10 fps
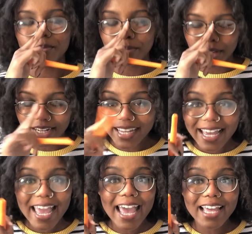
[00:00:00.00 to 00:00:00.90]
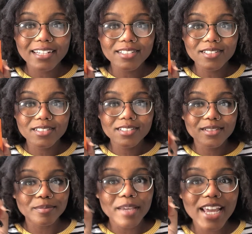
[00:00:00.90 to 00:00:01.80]
But again,
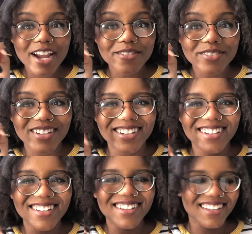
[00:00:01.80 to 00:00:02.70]
be careful,